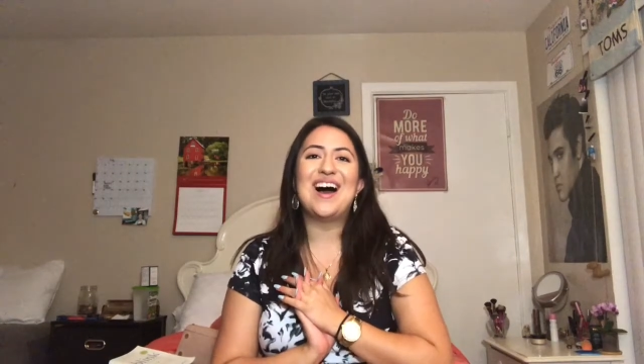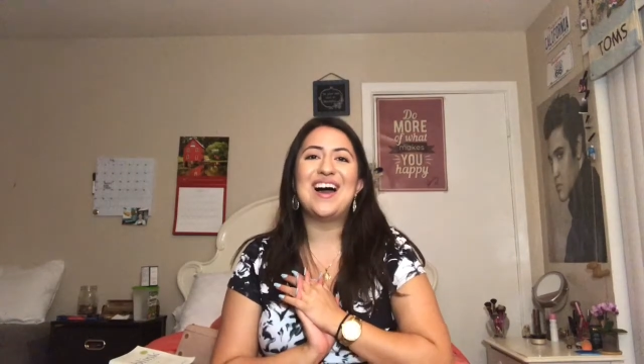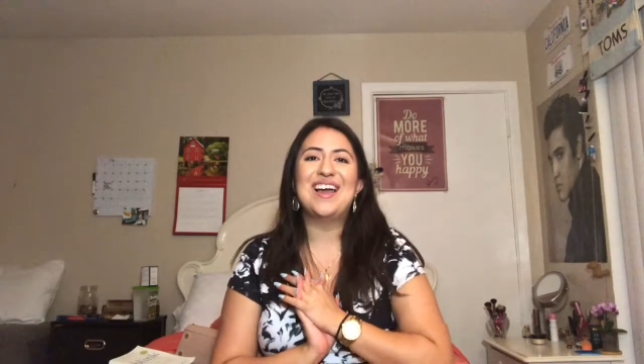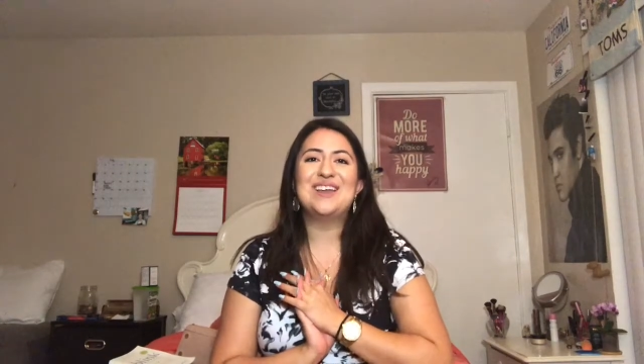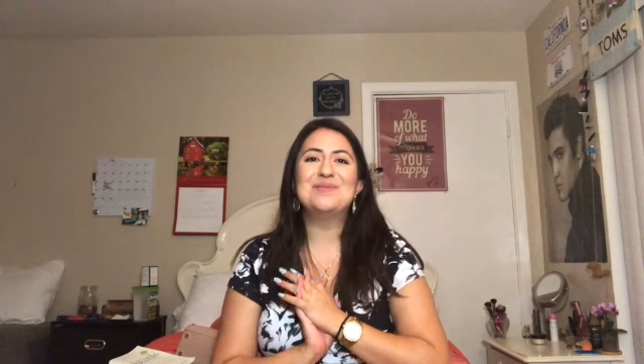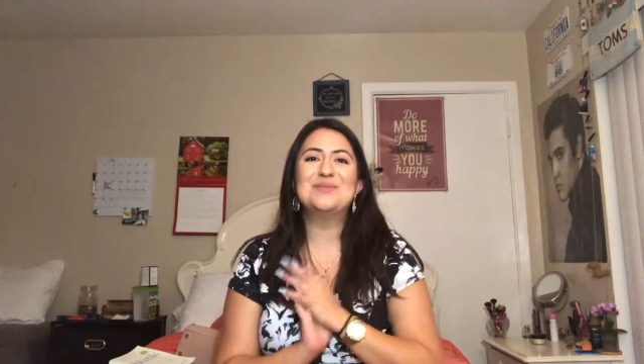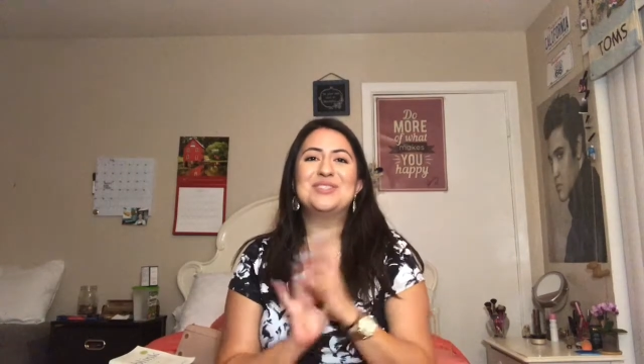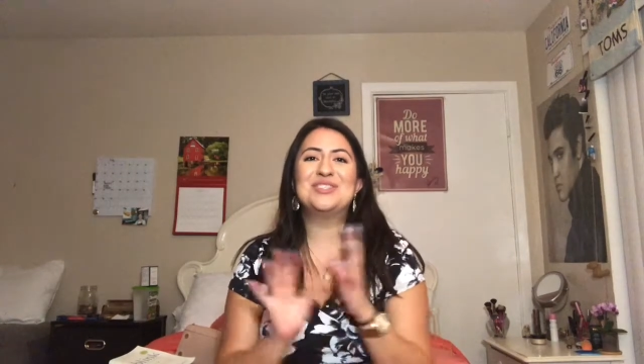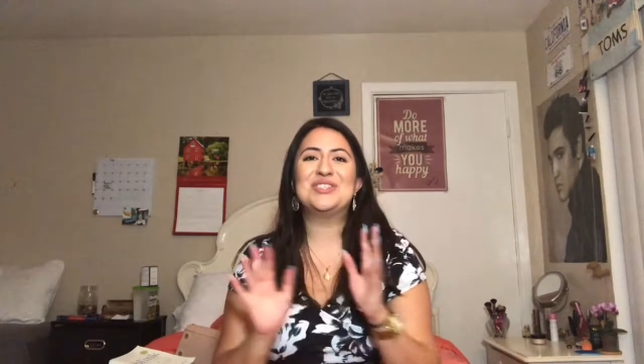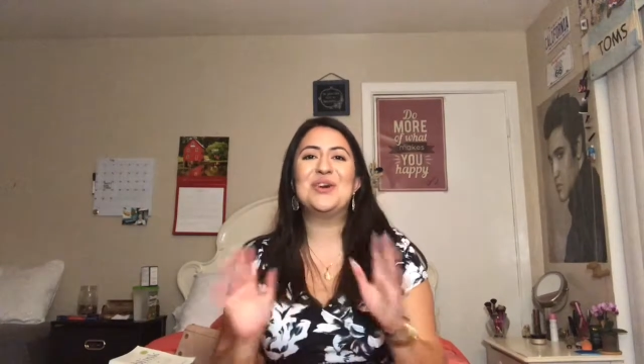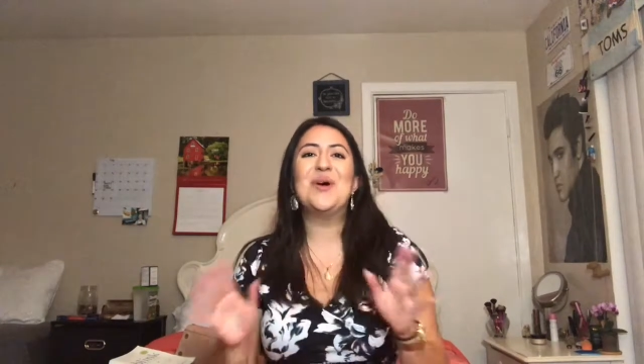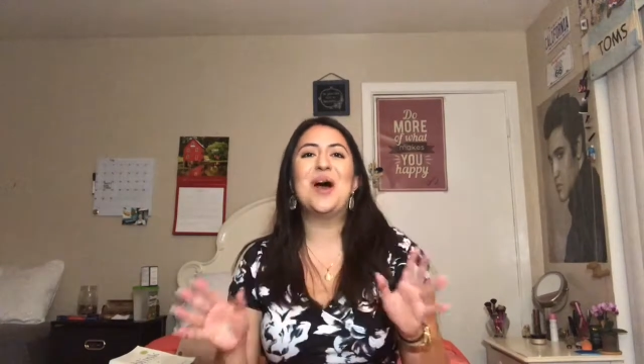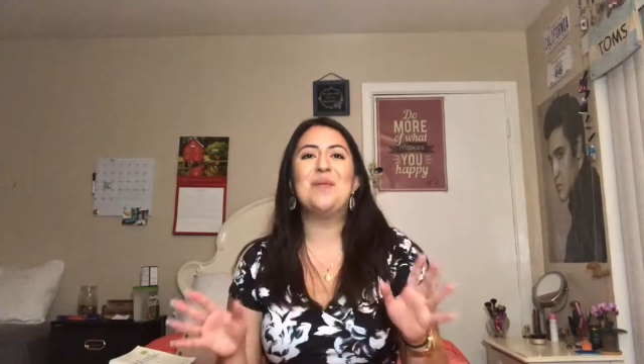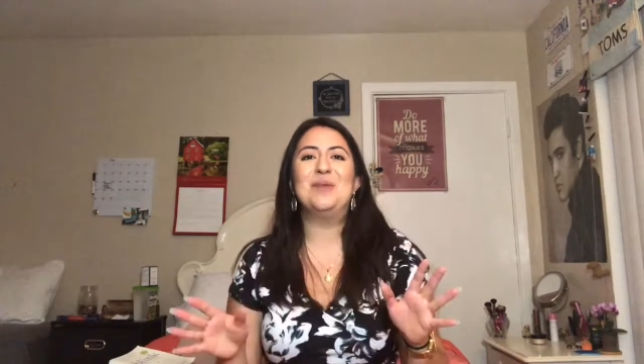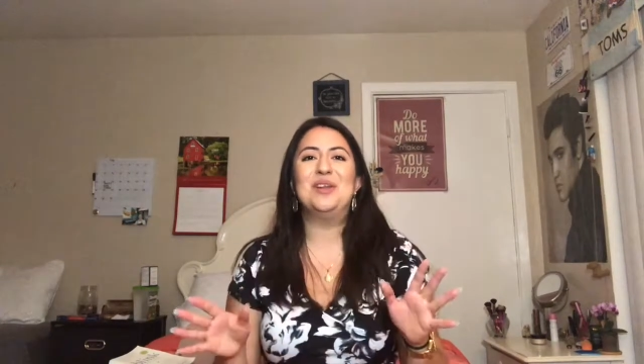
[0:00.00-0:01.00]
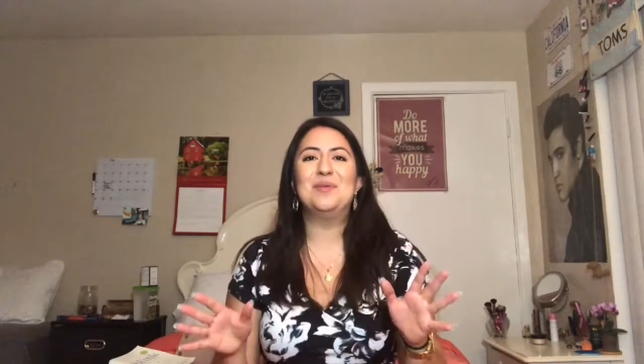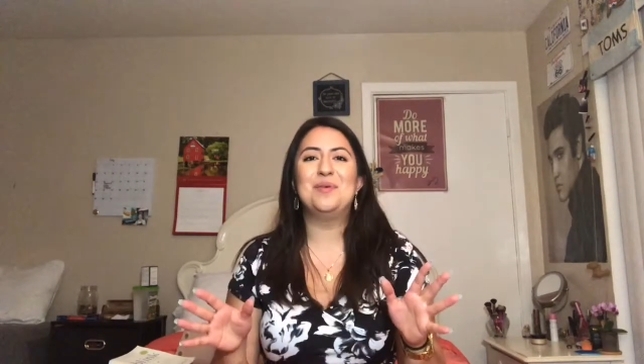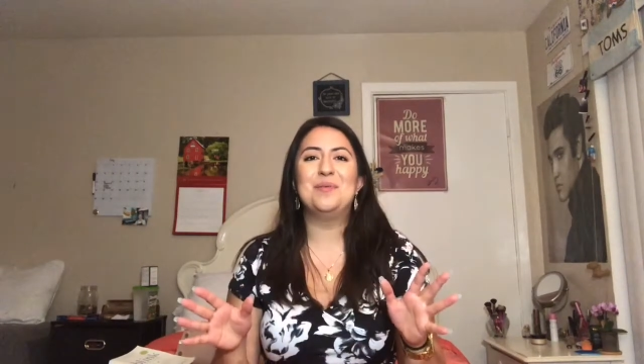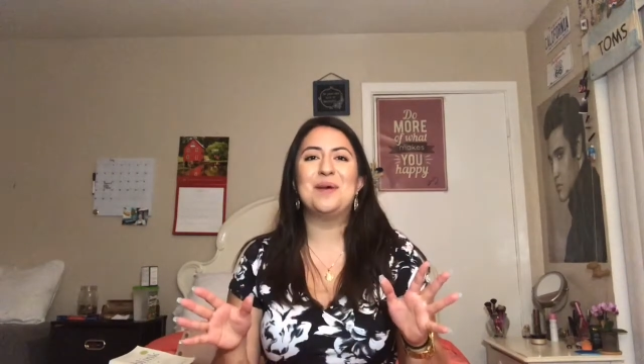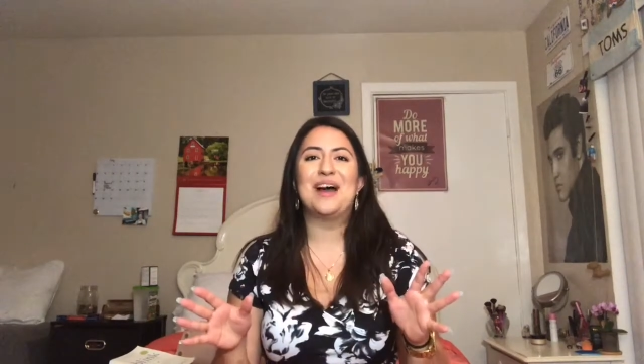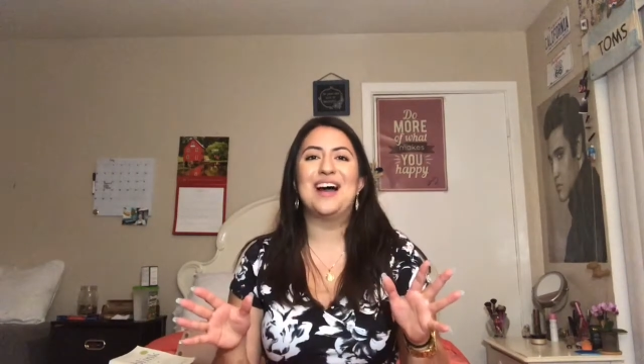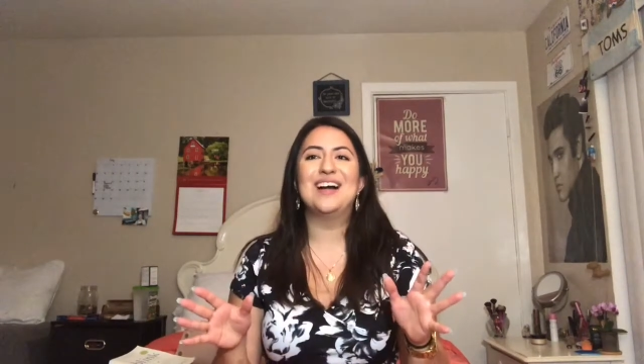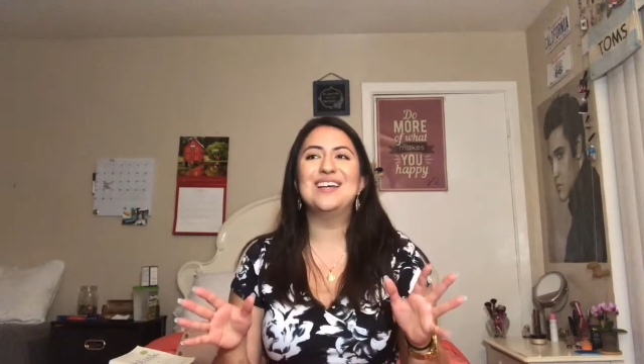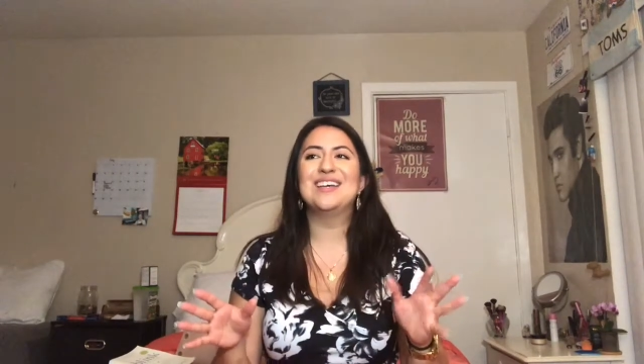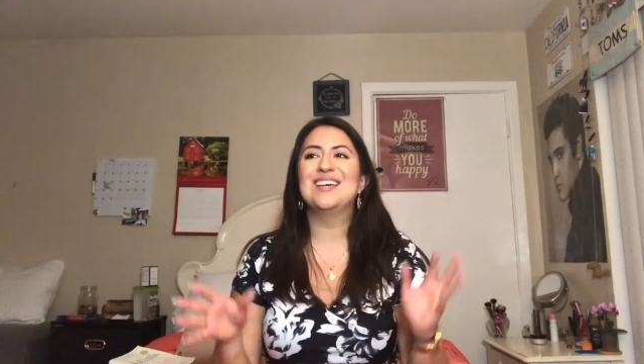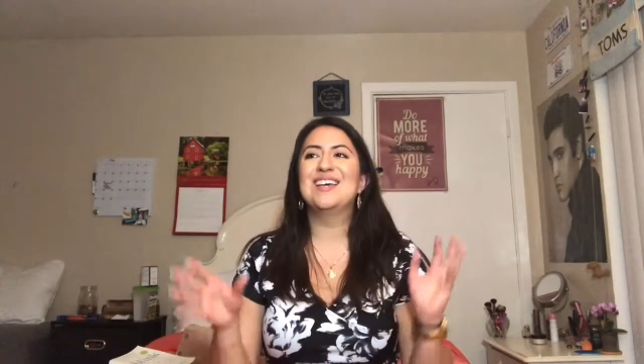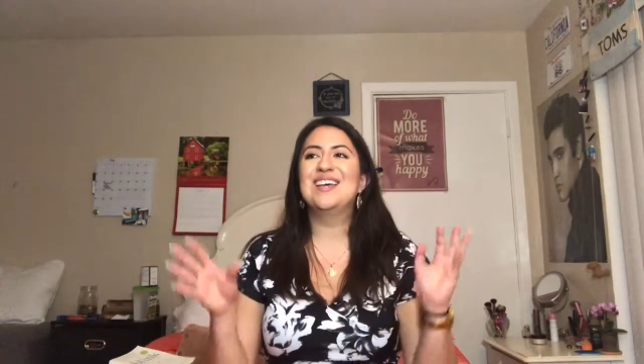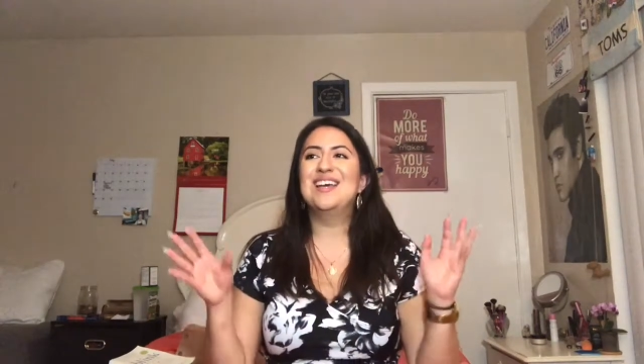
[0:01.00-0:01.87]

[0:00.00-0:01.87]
I am so happy to be back.